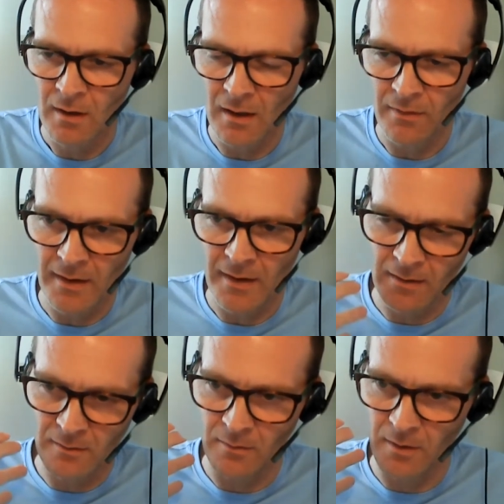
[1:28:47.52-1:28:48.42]
and
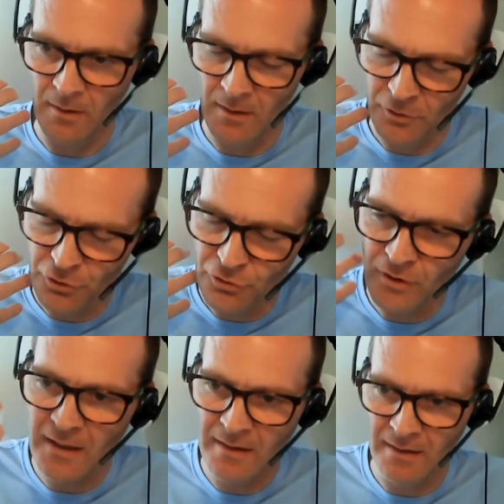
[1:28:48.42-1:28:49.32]
then
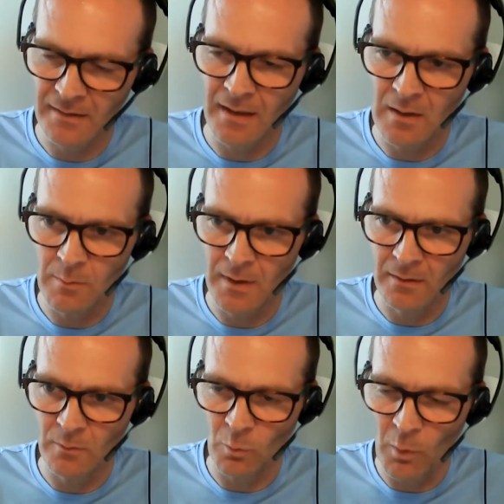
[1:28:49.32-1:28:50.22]
train that team
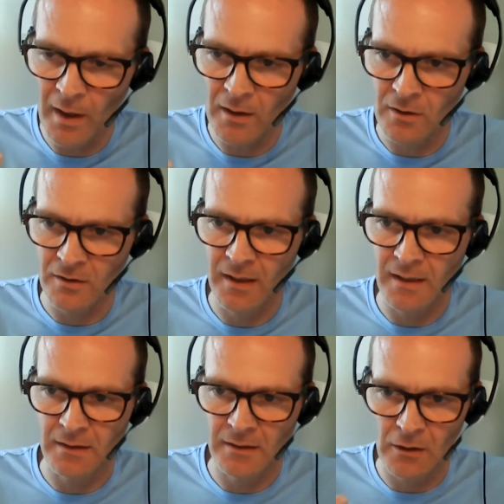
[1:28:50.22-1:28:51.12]
in
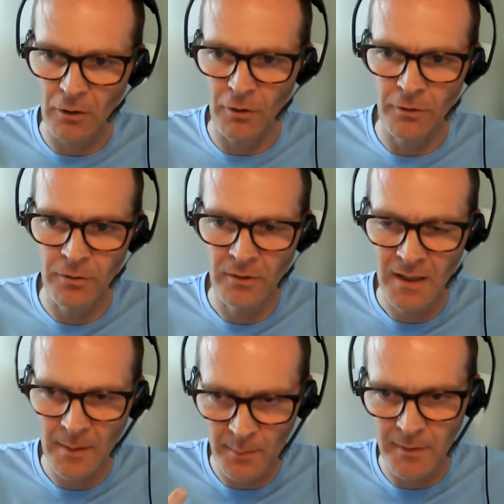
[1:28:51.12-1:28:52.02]
well-architected cloud
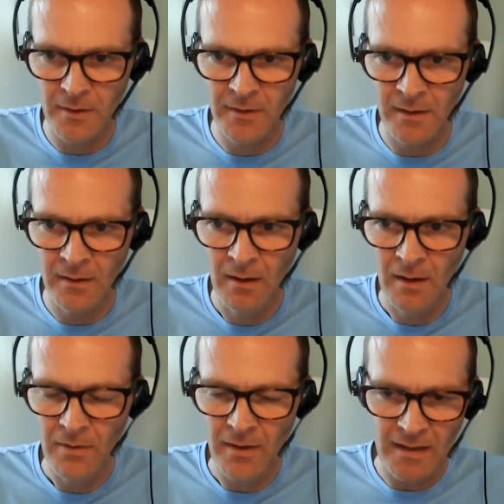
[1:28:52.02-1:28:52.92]
capability,
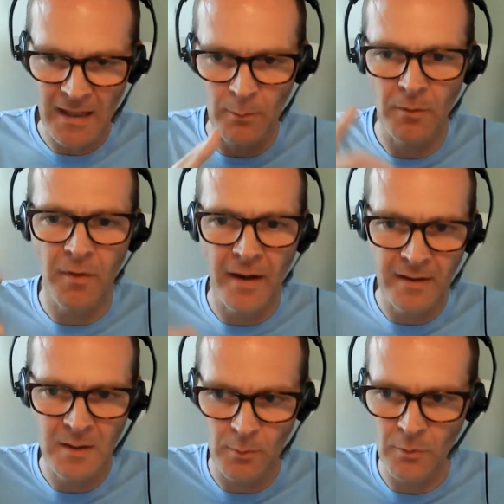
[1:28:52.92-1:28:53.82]
then they will find
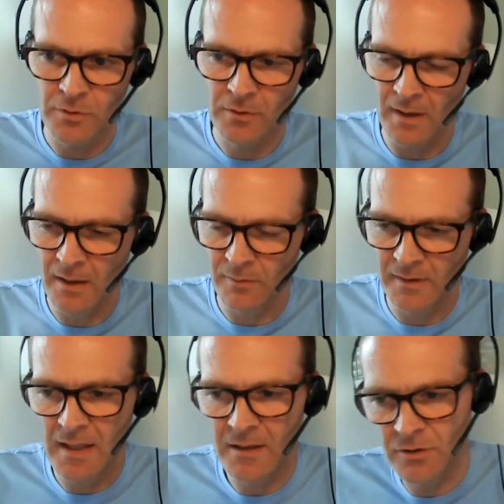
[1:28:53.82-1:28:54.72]
the most
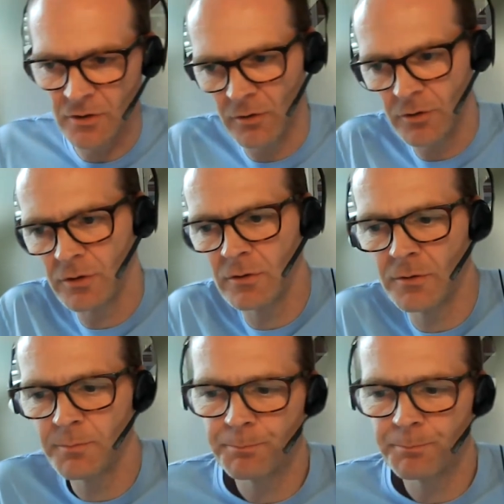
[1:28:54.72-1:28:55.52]
advantageous solutions.